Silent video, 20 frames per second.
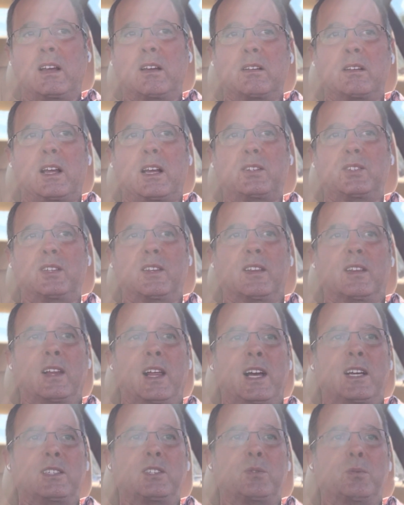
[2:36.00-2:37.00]
actually the
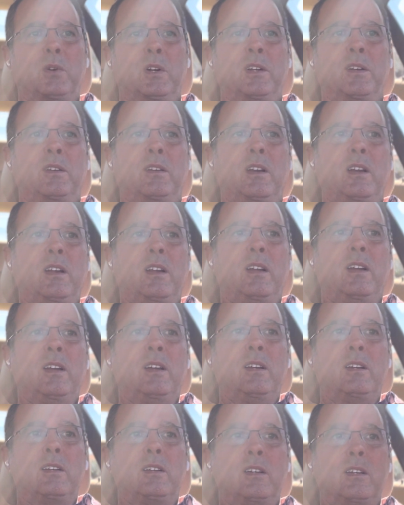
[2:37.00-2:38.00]
last
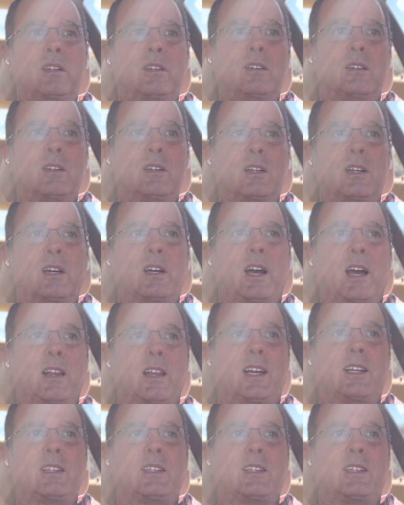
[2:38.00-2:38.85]
one, I like